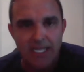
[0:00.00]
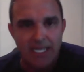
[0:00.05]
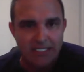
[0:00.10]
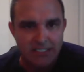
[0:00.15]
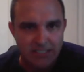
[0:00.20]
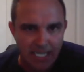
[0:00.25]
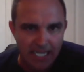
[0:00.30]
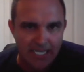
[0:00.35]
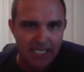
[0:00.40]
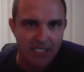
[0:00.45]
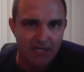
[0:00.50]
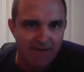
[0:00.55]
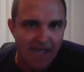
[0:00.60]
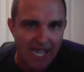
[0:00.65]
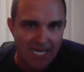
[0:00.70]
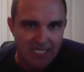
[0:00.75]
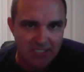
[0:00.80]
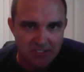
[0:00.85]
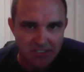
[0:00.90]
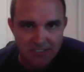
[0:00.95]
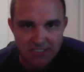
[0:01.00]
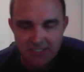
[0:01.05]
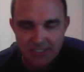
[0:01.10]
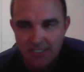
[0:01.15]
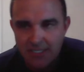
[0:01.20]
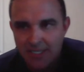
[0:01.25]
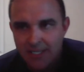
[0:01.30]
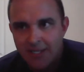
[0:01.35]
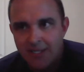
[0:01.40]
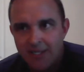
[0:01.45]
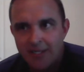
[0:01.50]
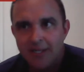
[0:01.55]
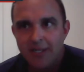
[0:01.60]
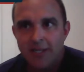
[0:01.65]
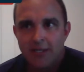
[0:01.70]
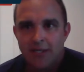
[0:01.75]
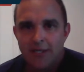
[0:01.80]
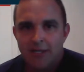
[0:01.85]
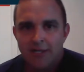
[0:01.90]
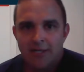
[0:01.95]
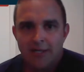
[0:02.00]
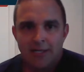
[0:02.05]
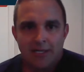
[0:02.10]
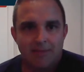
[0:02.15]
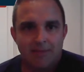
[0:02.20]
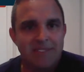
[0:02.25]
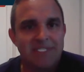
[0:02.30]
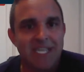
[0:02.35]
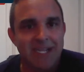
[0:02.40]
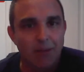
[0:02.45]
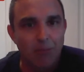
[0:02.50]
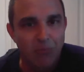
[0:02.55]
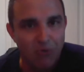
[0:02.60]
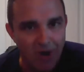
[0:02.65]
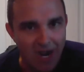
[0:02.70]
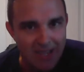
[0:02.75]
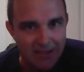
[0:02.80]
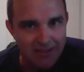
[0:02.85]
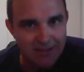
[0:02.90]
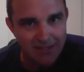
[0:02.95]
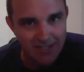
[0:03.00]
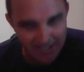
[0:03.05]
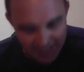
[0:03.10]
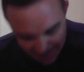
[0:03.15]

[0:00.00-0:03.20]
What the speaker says: executive actions. Let me take a breath.